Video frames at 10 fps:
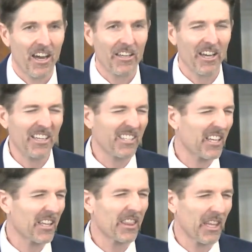I
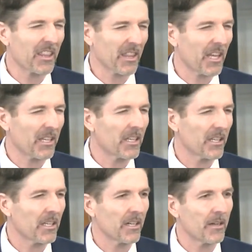tend to think that
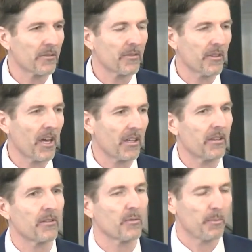that
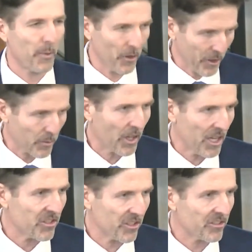building
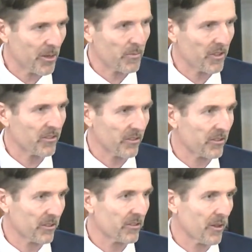relationships is
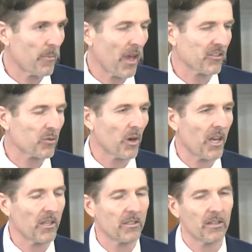the best
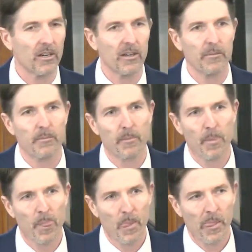way.
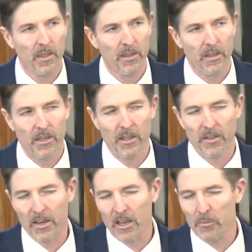
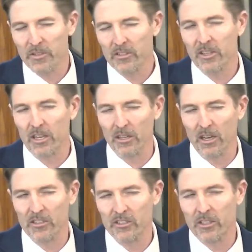And that helps us kind of
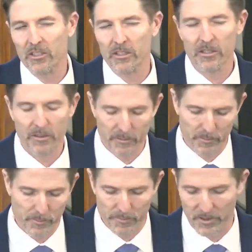launch into
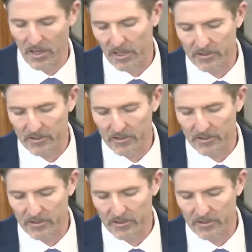the